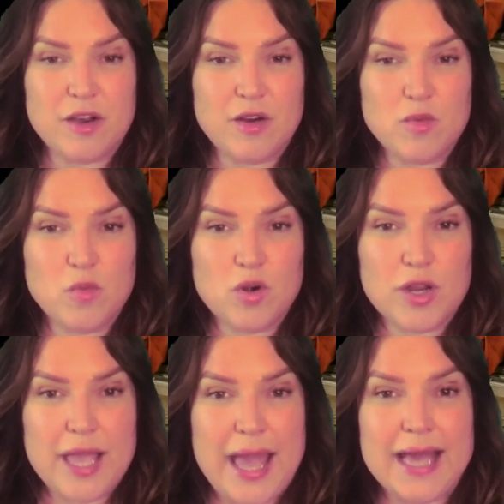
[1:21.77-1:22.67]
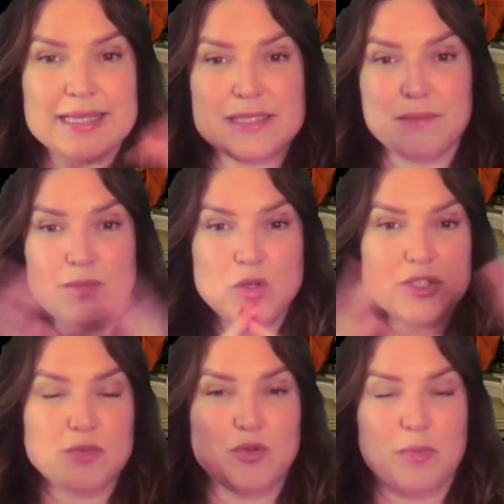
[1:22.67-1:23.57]
artwork has
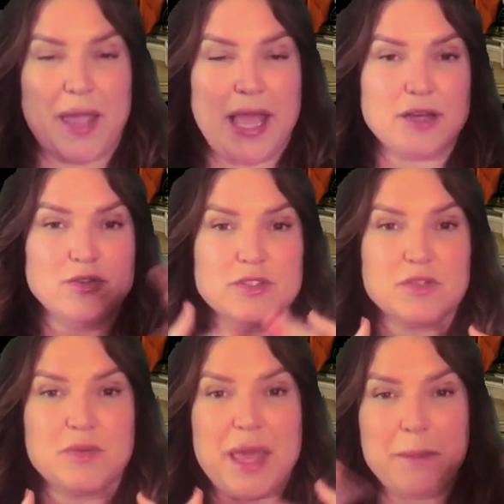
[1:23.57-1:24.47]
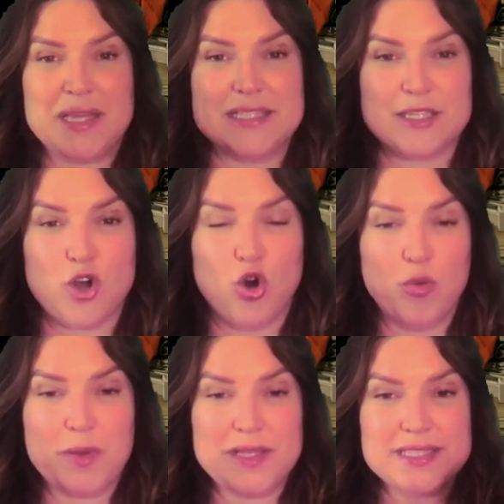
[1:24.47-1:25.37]
multiple panels, so that means it
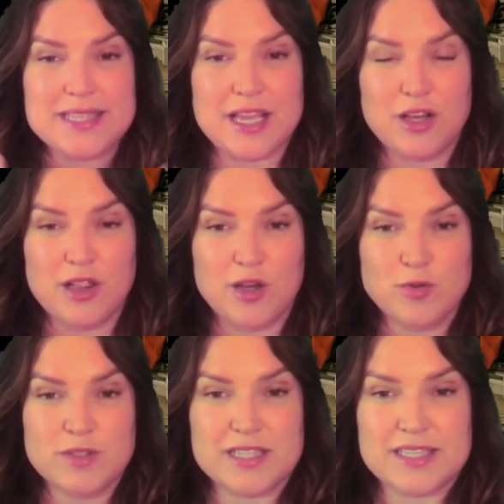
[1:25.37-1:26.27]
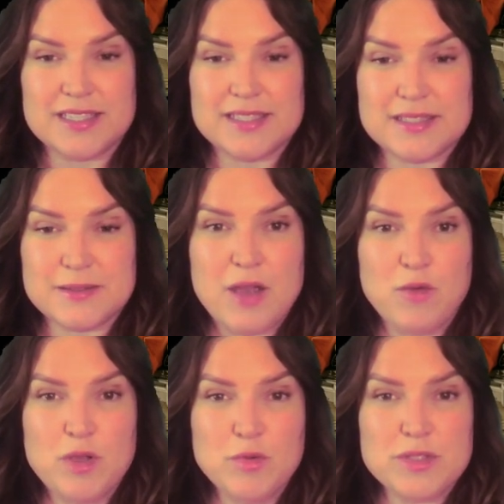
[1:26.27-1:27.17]
opens and closes. And
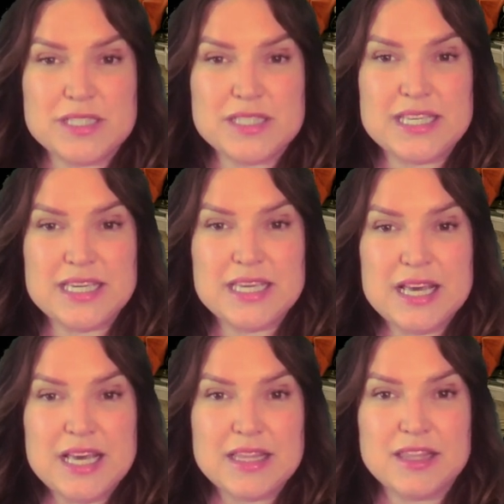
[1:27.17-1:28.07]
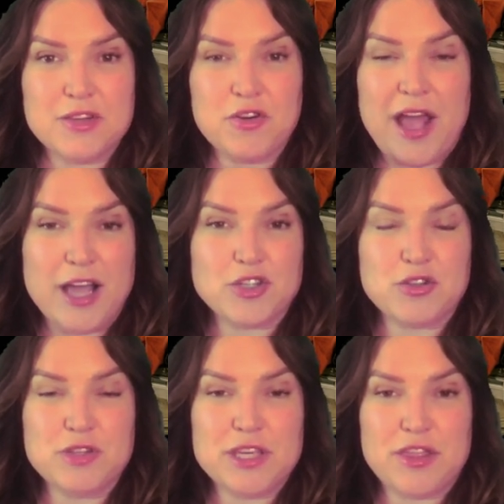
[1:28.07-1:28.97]
we will see that there are
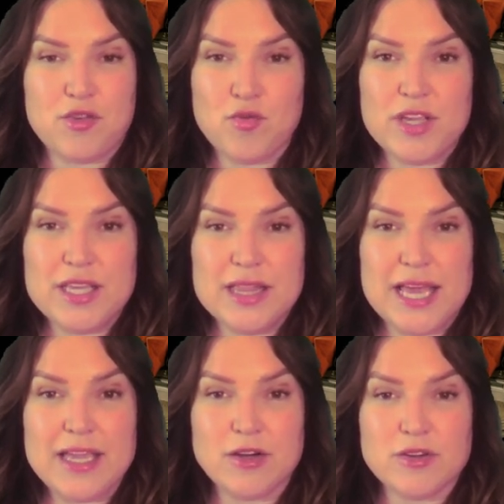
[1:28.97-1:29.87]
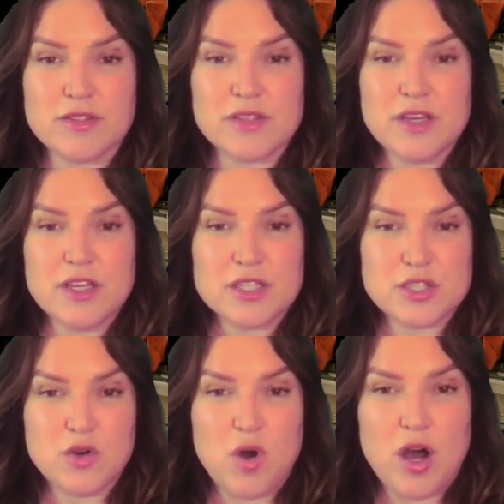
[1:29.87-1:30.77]
actually 3 layers.
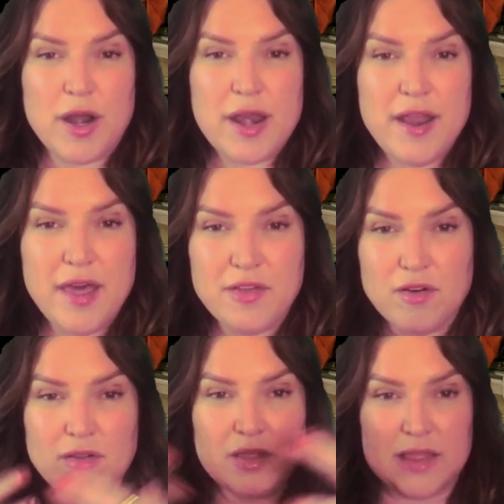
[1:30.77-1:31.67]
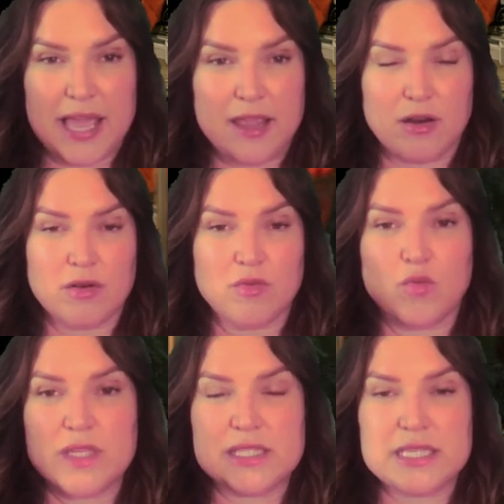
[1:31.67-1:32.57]
So on another layer, we
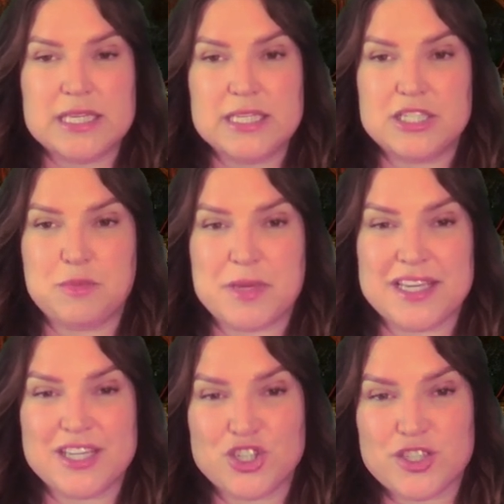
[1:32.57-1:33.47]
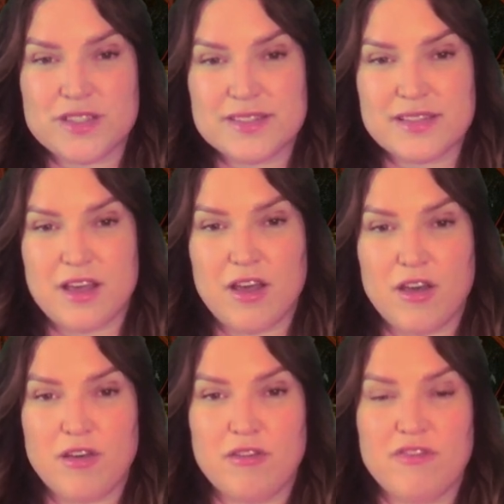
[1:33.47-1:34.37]
see depictions
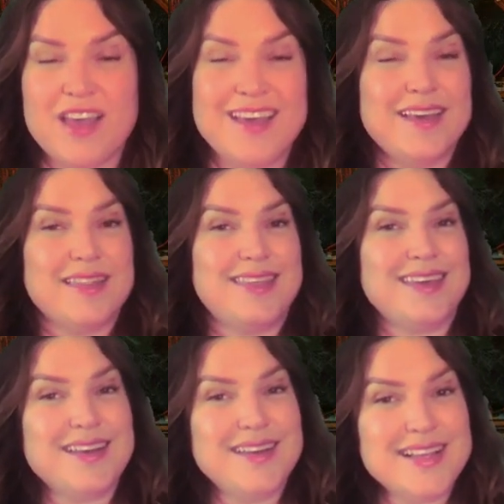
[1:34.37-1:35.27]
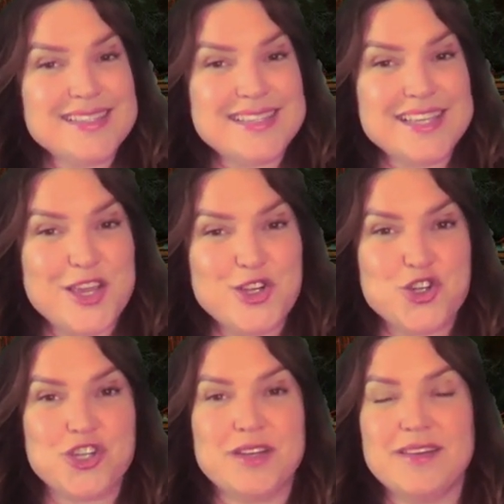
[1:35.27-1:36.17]
of the
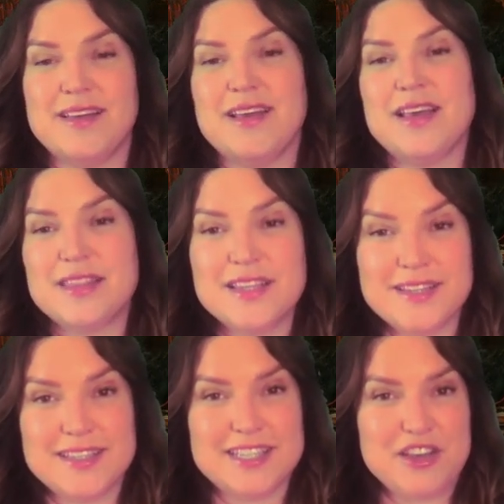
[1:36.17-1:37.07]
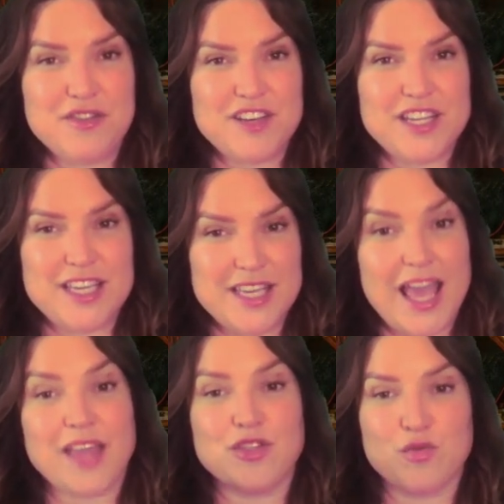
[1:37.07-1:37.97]
Annunciation, the Nativity,
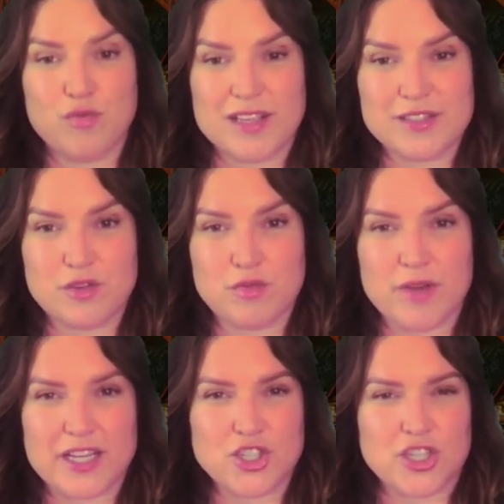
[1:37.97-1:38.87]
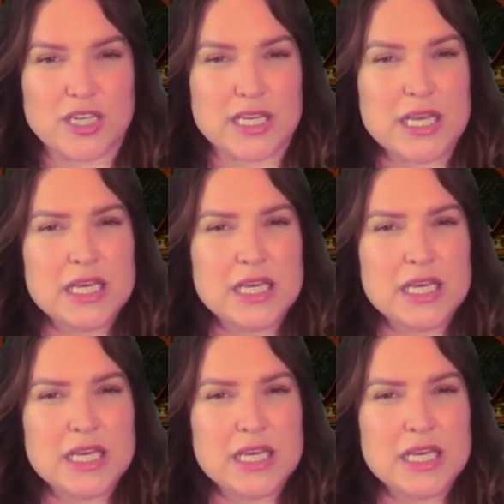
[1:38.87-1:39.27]
and the Resurrection.